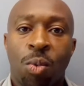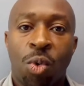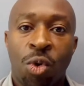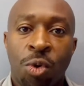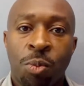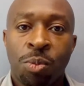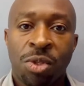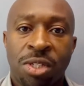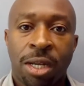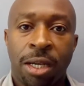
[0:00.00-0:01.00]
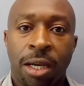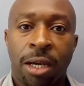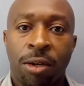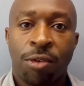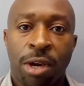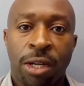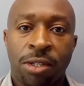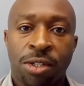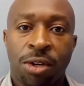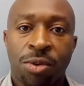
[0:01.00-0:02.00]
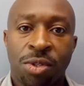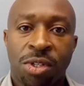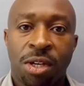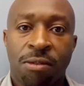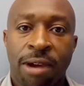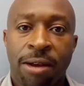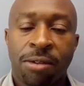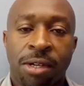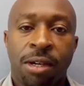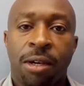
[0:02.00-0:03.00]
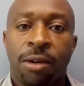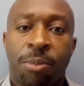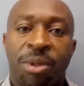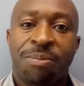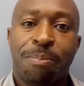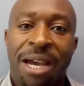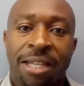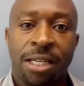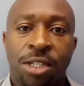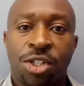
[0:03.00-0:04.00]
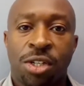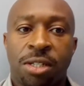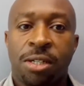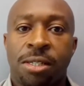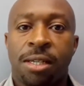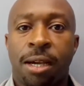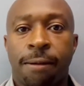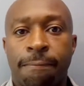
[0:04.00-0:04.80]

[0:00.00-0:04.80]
warm, sunny and green. So stick around, back in just a sec.